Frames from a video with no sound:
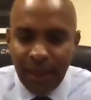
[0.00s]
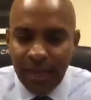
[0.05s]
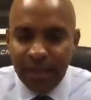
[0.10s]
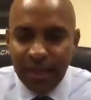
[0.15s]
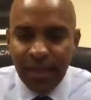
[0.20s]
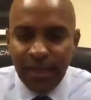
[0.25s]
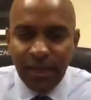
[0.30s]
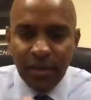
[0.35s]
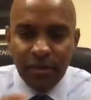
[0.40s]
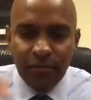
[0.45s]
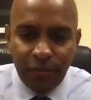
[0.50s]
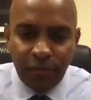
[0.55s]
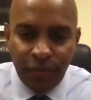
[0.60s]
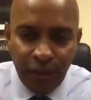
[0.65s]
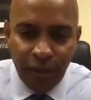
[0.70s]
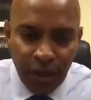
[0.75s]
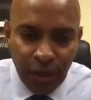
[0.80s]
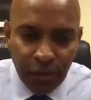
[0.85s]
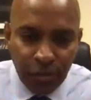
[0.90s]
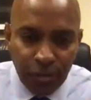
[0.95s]
uh,
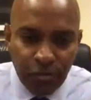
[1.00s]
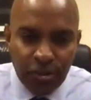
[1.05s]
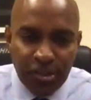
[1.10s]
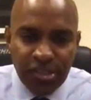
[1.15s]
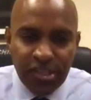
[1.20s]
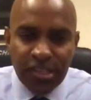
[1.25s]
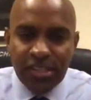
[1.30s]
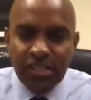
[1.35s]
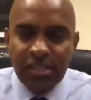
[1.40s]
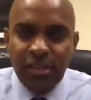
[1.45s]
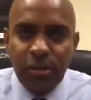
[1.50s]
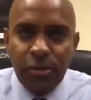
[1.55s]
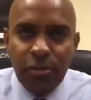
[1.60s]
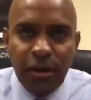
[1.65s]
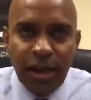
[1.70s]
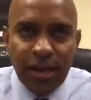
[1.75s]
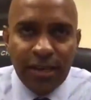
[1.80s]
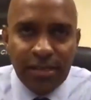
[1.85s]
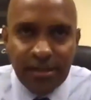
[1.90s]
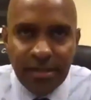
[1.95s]
resisting arrest.
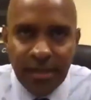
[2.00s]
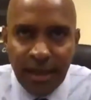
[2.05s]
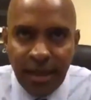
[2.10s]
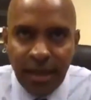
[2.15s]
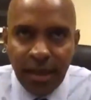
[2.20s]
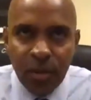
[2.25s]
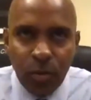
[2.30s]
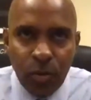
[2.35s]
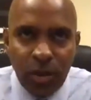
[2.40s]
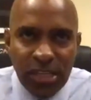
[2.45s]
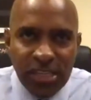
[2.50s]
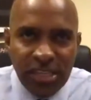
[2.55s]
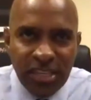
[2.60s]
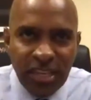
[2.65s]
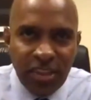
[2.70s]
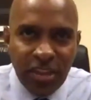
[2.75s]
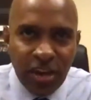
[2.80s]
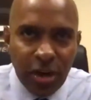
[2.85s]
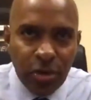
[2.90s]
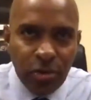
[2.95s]
We see those
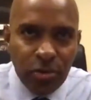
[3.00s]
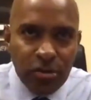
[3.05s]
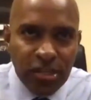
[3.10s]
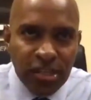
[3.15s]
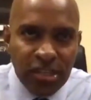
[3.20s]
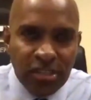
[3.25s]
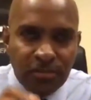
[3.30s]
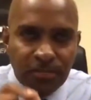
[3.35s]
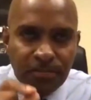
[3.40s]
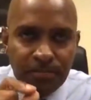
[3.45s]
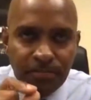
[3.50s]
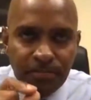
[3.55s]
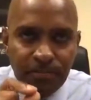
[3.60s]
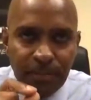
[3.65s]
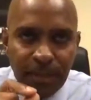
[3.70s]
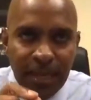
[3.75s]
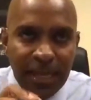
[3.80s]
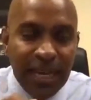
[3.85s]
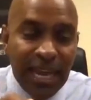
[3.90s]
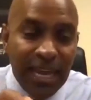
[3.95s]
as, and, and
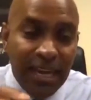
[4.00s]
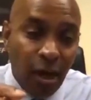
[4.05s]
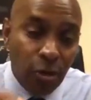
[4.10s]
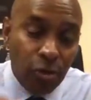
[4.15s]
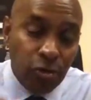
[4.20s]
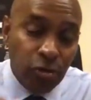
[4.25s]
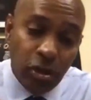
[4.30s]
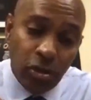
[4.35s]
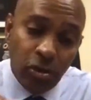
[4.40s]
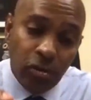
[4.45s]
also, most